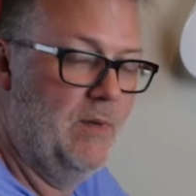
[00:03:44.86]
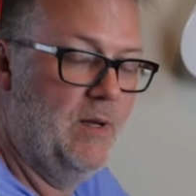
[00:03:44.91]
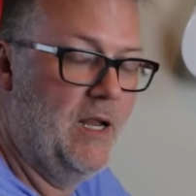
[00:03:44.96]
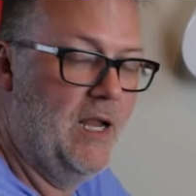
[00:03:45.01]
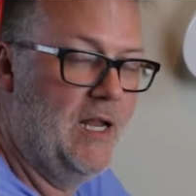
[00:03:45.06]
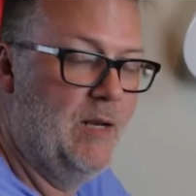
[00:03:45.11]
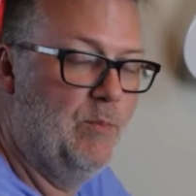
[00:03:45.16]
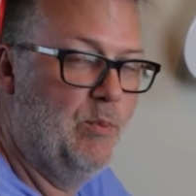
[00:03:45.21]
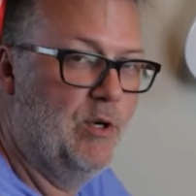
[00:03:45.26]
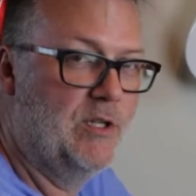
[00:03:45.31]

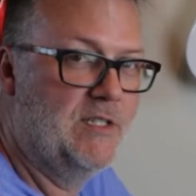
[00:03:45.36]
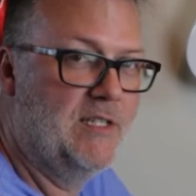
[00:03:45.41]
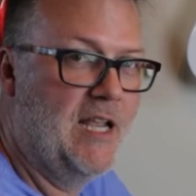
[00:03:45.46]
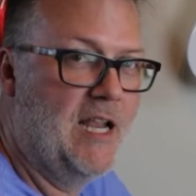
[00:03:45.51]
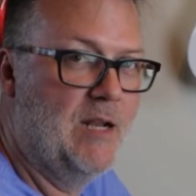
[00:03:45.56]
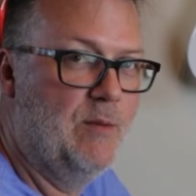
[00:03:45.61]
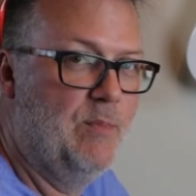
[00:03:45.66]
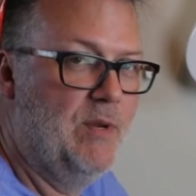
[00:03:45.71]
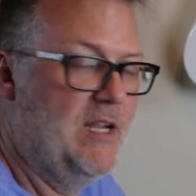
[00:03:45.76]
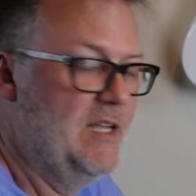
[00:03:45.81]
inputs A
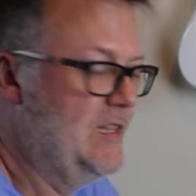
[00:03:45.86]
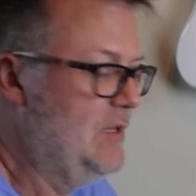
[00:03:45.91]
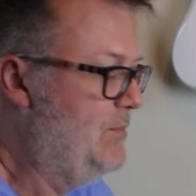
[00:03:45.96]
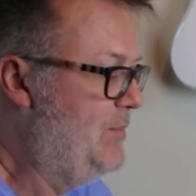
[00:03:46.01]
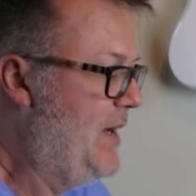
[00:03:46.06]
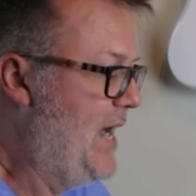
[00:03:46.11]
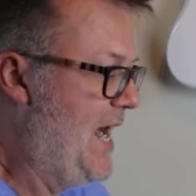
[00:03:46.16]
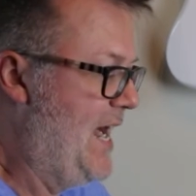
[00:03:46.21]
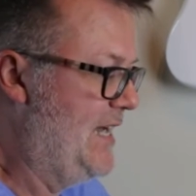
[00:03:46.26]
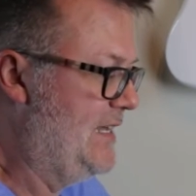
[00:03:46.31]
and B in the
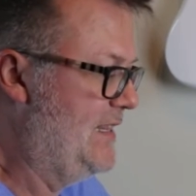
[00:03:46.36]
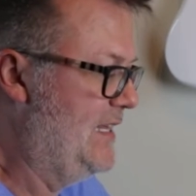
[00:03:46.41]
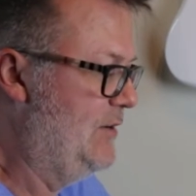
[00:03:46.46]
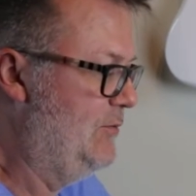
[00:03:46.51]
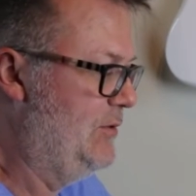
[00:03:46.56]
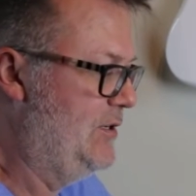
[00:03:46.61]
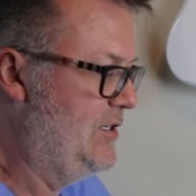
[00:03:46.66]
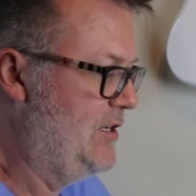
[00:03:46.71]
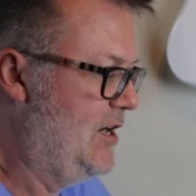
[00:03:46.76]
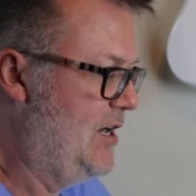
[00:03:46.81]
back that
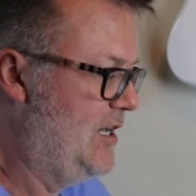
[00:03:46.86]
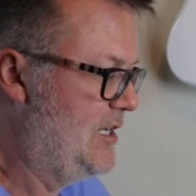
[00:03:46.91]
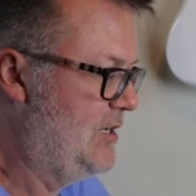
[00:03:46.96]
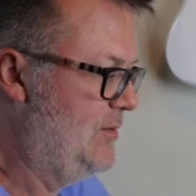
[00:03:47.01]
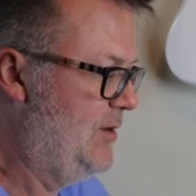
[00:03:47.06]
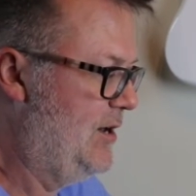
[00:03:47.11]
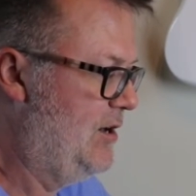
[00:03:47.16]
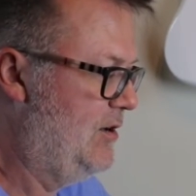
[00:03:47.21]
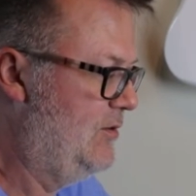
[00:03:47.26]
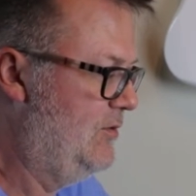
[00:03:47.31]
we talked
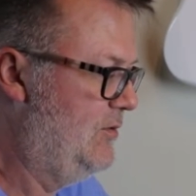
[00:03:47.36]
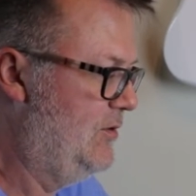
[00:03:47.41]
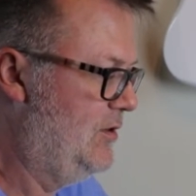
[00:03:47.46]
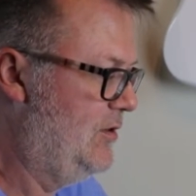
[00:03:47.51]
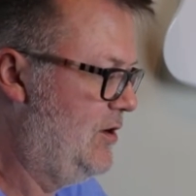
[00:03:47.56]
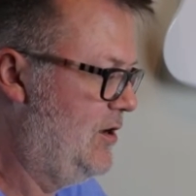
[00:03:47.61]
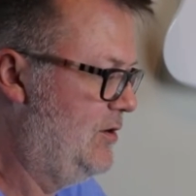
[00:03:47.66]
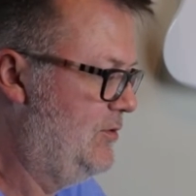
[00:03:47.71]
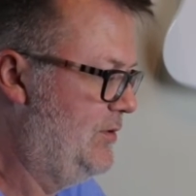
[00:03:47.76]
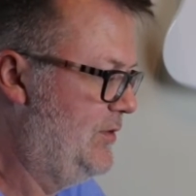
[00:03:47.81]
about,
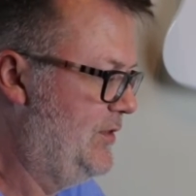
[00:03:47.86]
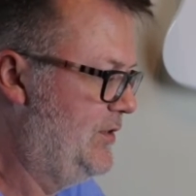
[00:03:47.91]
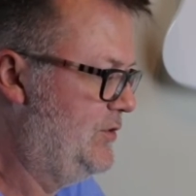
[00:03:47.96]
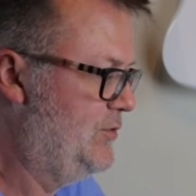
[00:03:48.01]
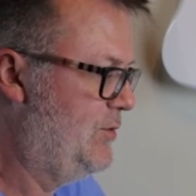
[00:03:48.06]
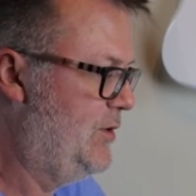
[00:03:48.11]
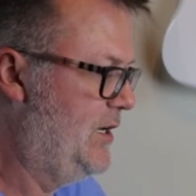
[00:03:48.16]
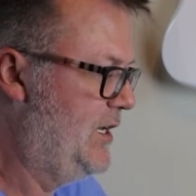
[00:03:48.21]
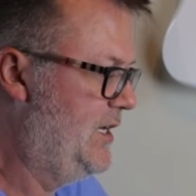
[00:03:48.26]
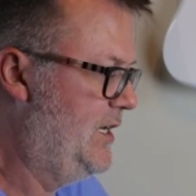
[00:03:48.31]
along with the
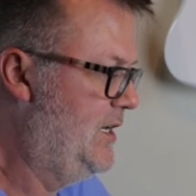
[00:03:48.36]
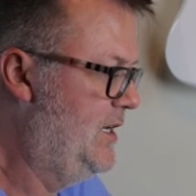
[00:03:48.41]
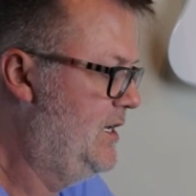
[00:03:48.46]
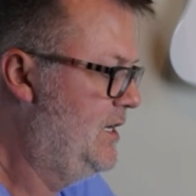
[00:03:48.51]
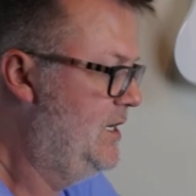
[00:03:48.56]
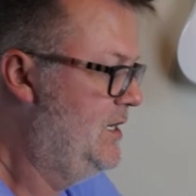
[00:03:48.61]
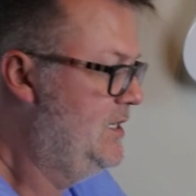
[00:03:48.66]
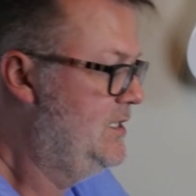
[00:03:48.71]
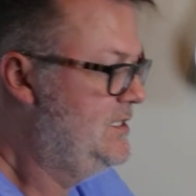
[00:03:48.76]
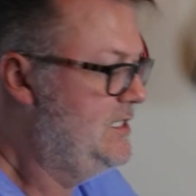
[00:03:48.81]
20
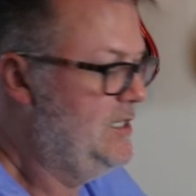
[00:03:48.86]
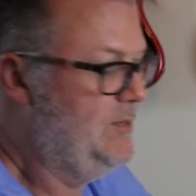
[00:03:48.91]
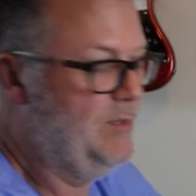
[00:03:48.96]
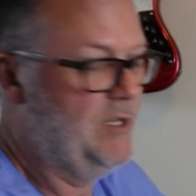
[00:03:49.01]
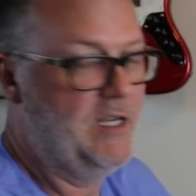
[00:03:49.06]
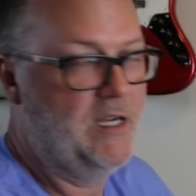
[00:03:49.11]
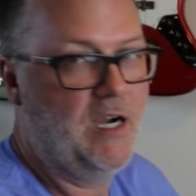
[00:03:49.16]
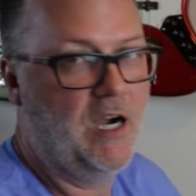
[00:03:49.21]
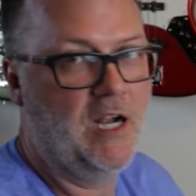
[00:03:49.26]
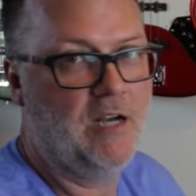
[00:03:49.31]
dB
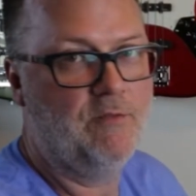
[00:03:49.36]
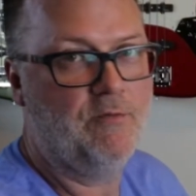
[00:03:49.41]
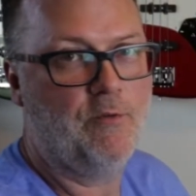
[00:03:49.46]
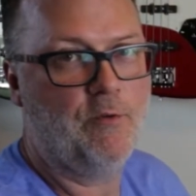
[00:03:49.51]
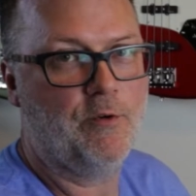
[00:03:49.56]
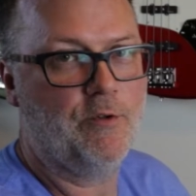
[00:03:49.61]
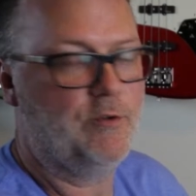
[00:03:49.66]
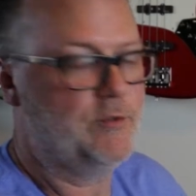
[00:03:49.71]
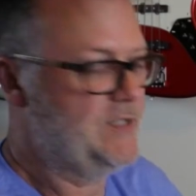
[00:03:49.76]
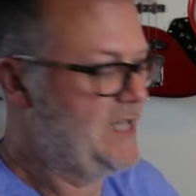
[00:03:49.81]
cut
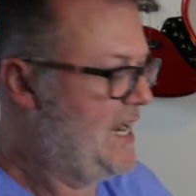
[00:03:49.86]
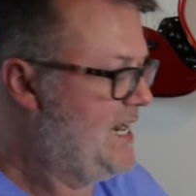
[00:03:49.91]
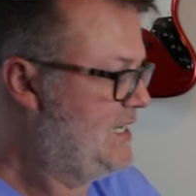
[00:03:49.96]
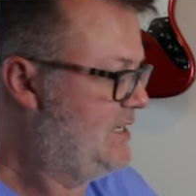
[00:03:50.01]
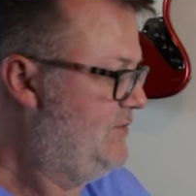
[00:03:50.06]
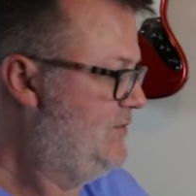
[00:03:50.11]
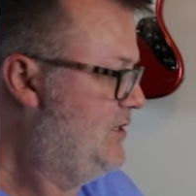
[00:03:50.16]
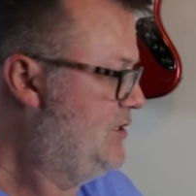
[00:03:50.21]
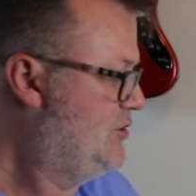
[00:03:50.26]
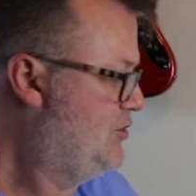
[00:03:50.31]
for those
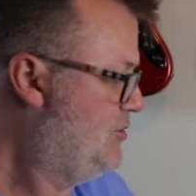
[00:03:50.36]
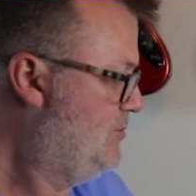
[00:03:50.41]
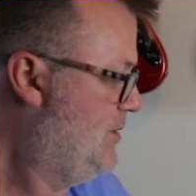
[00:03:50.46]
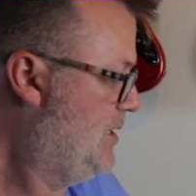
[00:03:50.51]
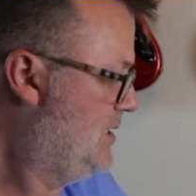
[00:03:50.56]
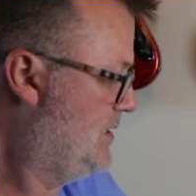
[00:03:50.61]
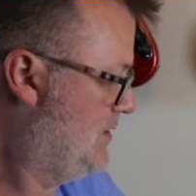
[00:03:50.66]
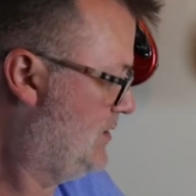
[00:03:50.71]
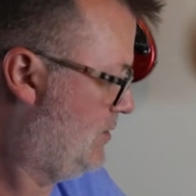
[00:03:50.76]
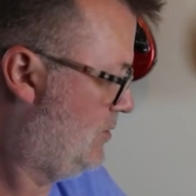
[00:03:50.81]
active
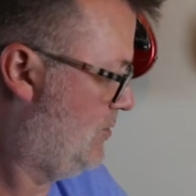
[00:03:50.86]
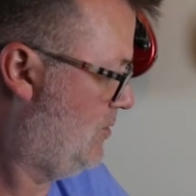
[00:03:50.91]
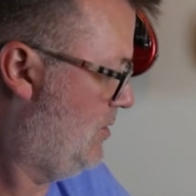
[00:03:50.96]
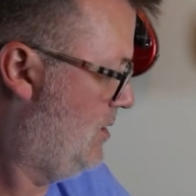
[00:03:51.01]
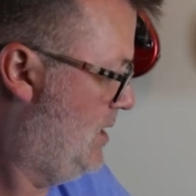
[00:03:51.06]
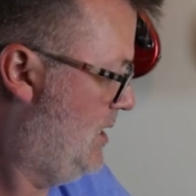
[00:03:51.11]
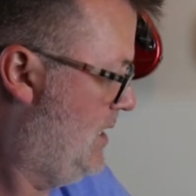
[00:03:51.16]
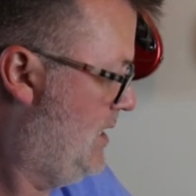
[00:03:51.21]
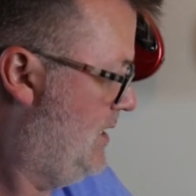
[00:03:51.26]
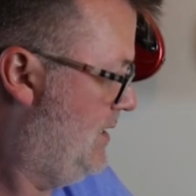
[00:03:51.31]
instruments. So
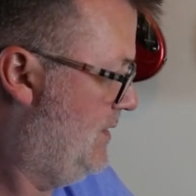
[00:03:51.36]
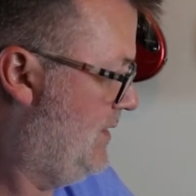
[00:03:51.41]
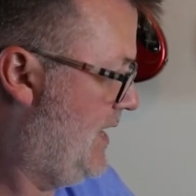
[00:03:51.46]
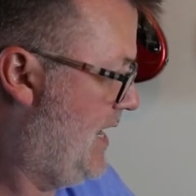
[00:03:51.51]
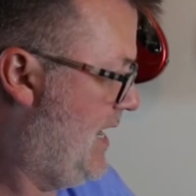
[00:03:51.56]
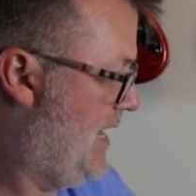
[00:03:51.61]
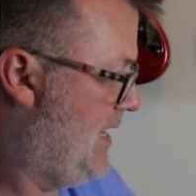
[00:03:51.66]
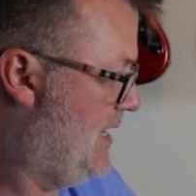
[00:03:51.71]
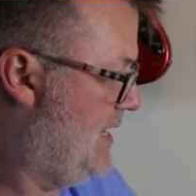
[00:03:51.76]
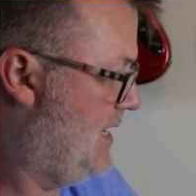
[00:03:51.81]

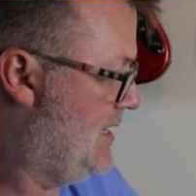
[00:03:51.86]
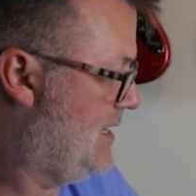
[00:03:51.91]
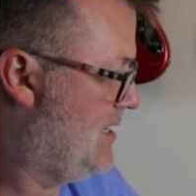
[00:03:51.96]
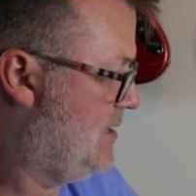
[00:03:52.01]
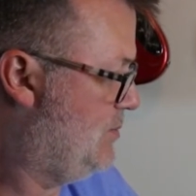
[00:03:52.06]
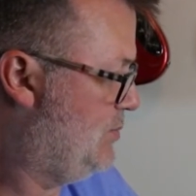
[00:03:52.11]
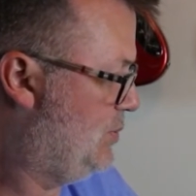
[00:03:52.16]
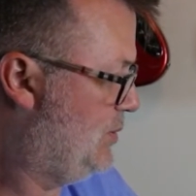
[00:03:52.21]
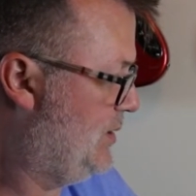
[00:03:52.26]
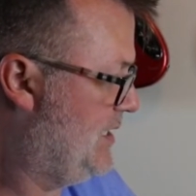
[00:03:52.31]
that
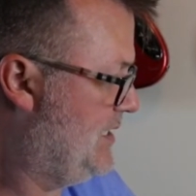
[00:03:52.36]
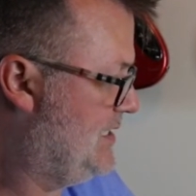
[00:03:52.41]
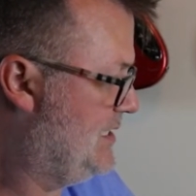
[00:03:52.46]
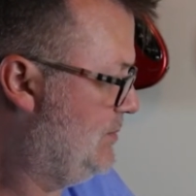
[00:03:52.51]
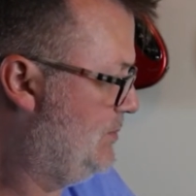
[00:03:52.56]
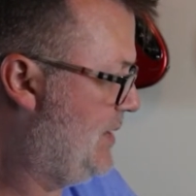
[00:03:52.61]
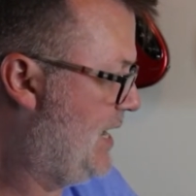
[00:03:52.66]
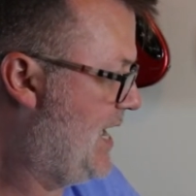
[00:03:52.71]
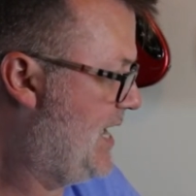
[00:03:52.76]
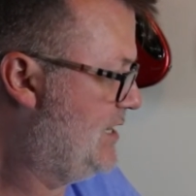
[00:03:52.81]
completes the
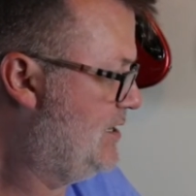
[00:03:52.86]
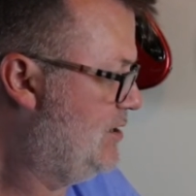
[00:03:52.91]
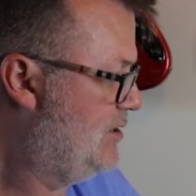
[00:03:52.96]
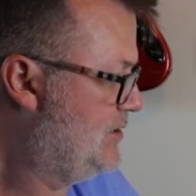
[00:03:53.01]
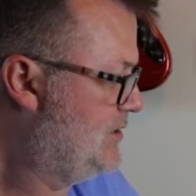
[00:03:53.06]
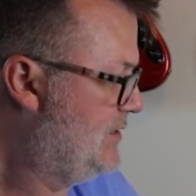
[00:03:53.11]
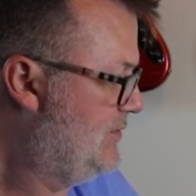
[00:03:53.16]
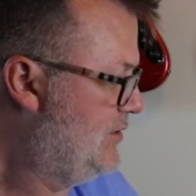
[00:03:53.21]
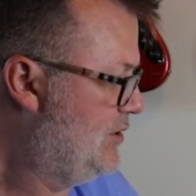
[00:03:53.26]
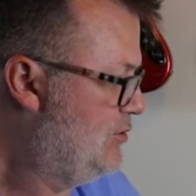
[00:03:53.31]
back. You
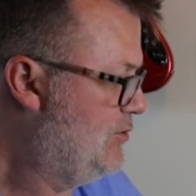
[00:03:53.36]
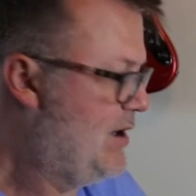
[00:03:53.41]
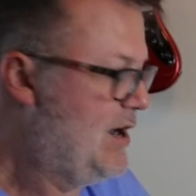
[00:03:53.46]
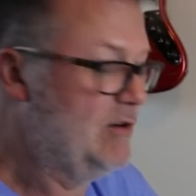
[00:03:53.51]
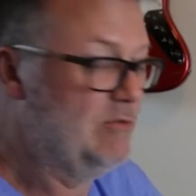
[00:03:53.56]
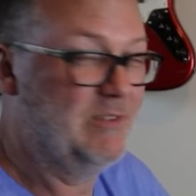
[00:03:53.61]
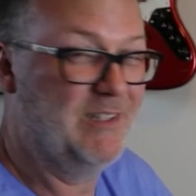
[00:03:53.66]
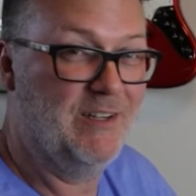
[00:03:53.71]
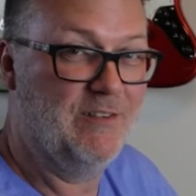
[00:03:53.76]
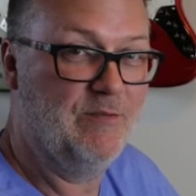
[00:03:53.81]
also have a
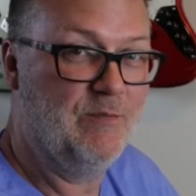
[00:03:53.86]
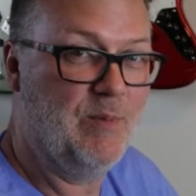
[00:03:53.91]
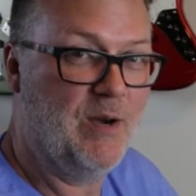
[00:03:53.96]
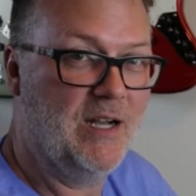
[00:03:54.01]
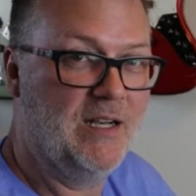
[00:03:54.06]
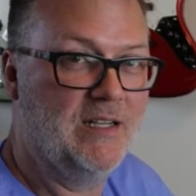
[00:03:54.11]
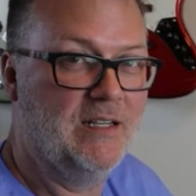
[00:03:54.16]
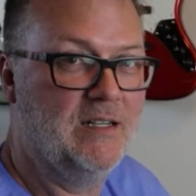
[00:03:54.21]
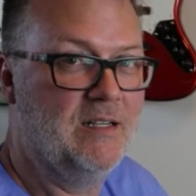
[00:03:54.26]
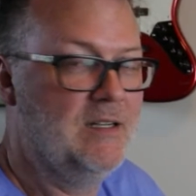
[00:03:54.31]
ground lift
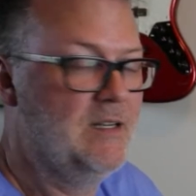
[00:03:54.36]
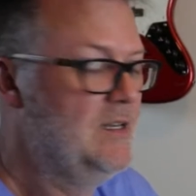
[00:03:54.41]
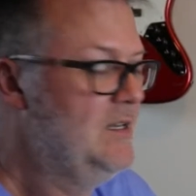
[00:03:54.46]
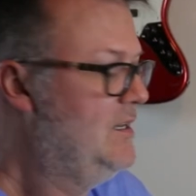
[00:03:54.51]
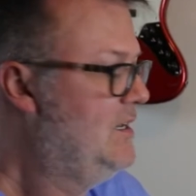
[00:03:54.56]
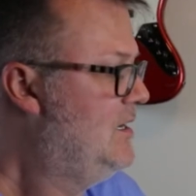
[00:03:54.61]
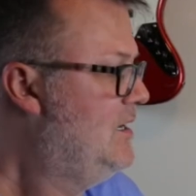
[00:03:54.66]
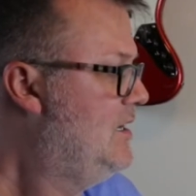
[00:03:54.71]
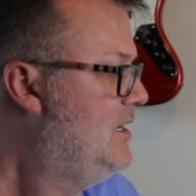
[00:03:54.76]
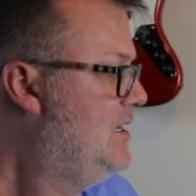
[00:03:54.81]
button
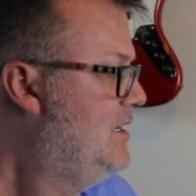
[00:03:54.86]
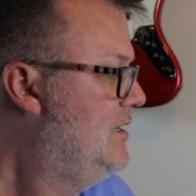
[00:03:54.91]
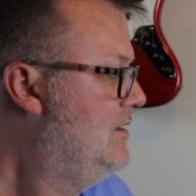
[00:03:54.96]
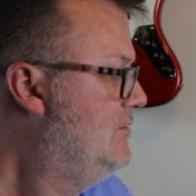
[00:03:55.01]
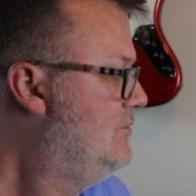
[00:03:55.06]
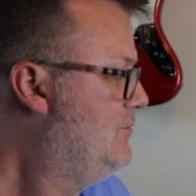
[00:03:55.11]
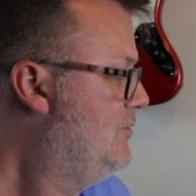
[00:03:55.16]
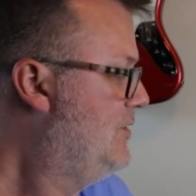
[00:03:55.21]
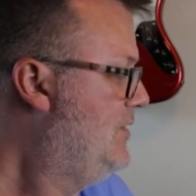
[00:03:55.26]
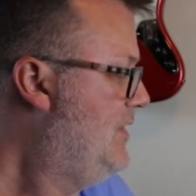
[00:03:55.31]

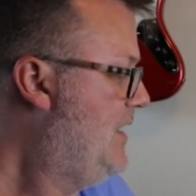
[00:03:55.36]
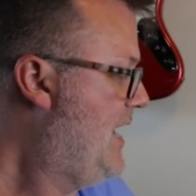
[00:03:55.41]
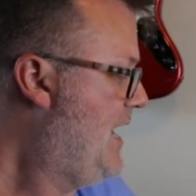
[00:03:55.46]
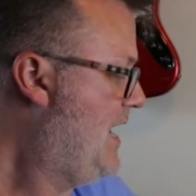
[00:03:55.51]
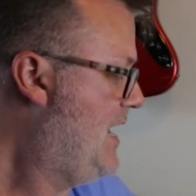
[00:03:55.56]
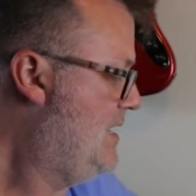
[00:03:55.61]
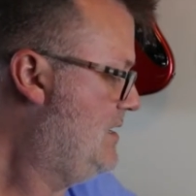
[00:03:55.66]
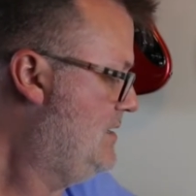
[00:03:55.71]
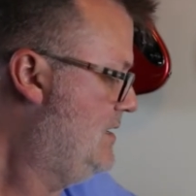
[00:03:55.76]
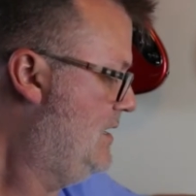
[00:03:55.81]
for
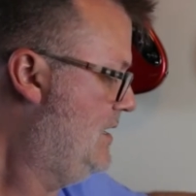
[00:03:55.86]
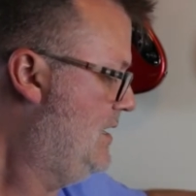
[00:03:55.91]
that.